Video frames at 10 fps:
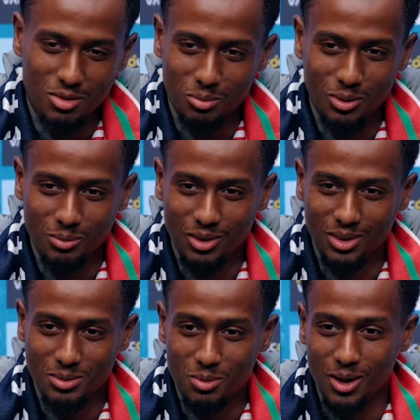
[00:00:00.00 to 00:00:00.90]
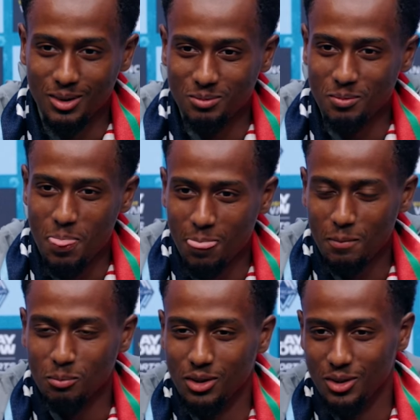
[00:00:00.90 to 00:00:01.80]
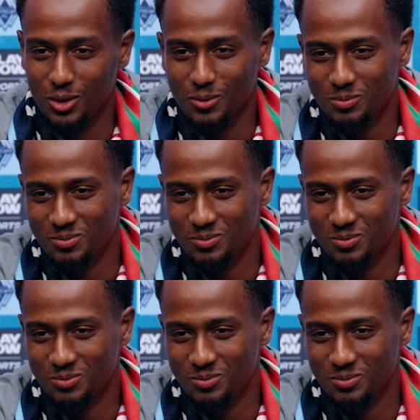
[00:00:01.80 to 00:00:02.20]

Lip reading: for putting me on the spot, but no.